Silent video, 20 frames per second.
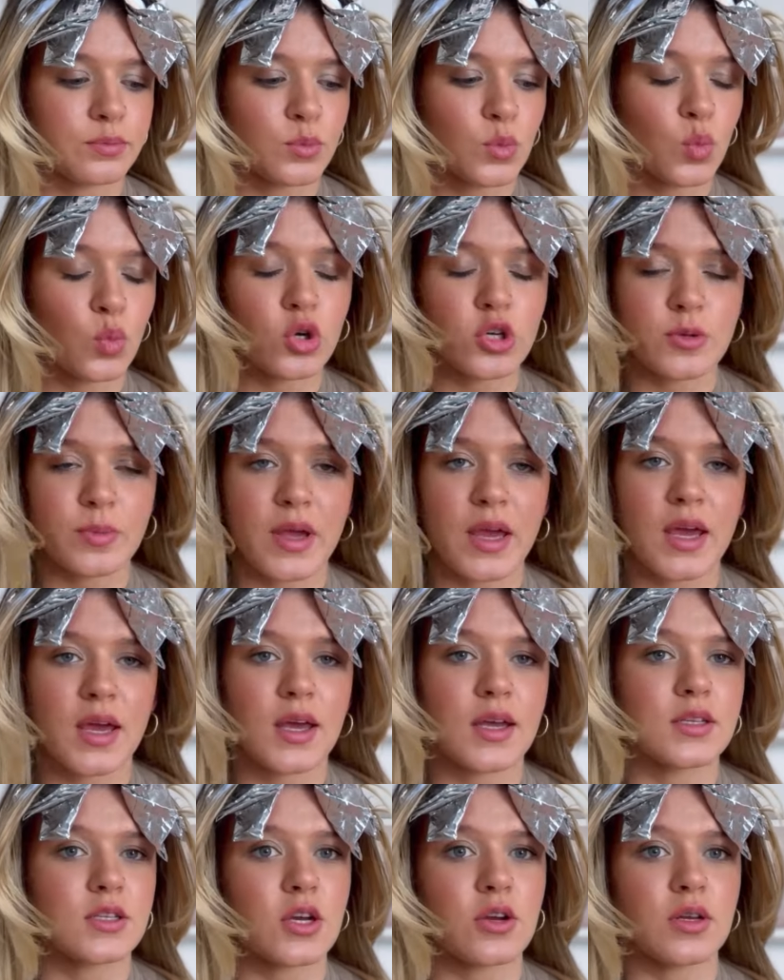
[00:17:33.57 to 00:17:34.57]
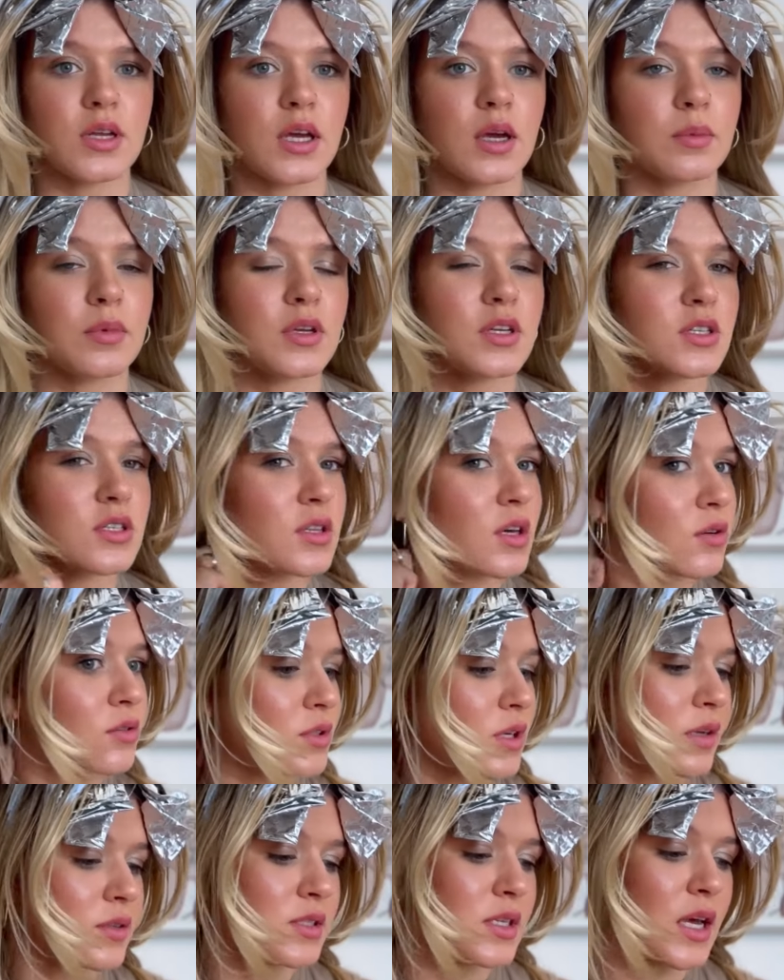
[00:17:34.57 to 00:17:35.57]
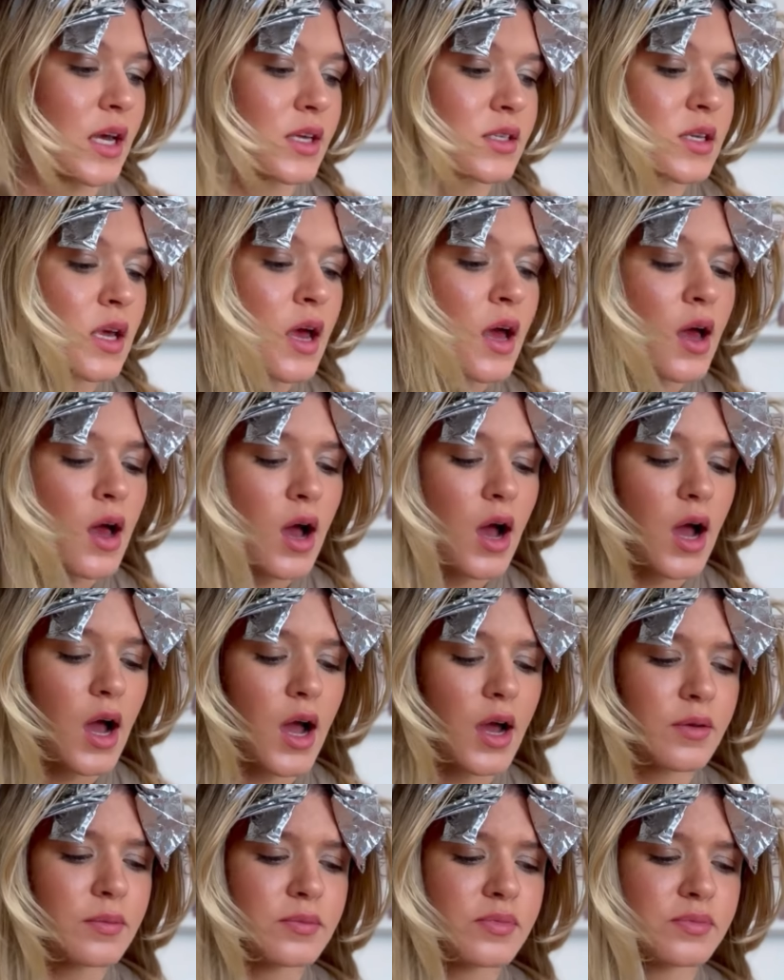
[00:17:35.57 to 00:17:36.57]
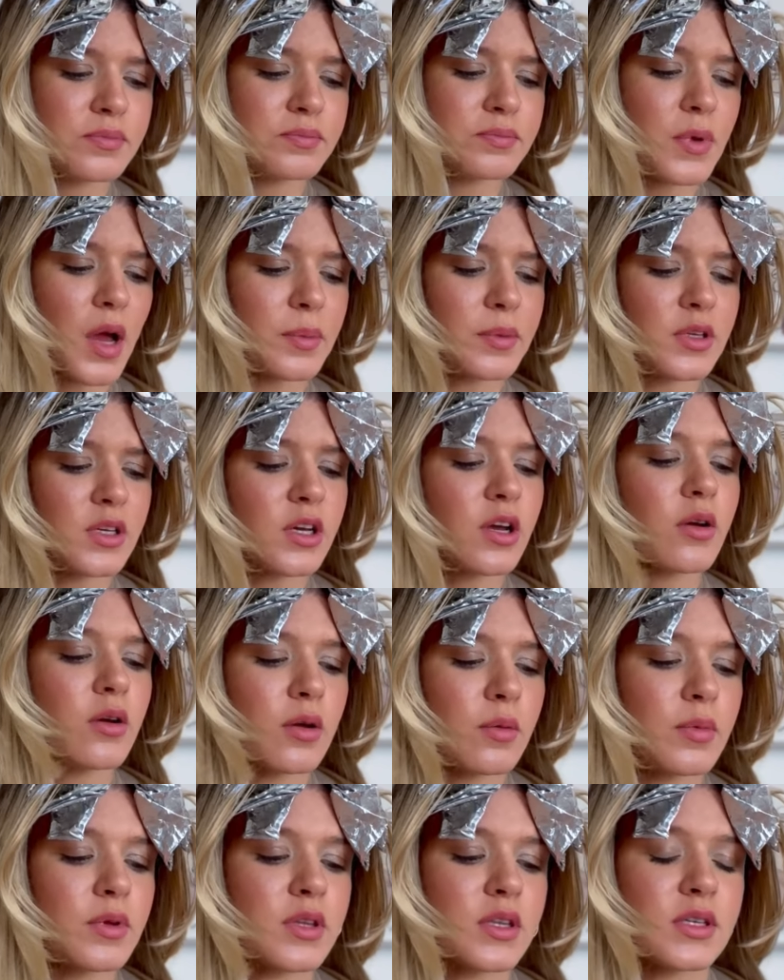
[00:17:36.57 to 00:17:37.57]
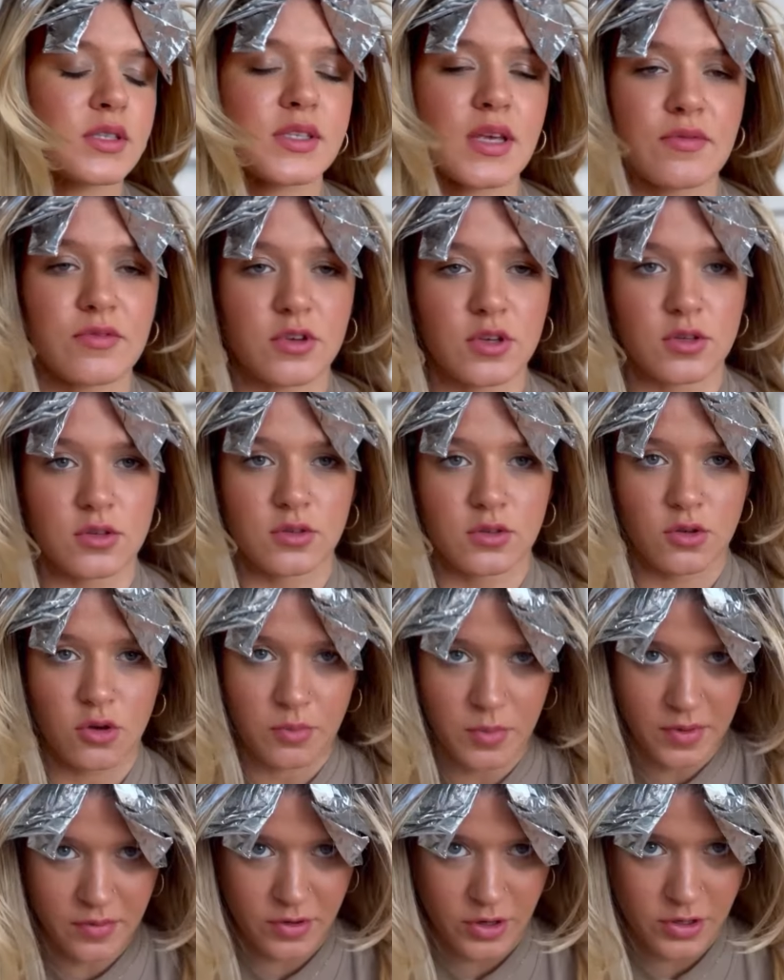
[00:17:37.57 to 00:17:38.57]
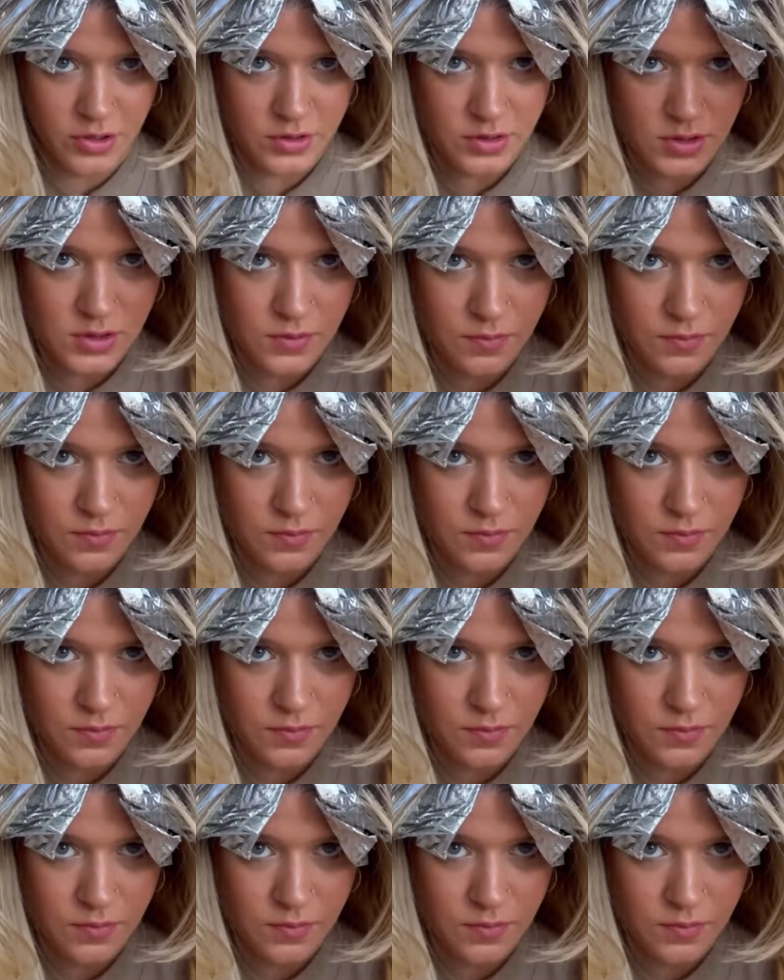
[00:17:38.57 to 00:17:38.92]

wash my hair and tone it. I'm going to do that all downstairs. I'm going to go in with a 7 on my roots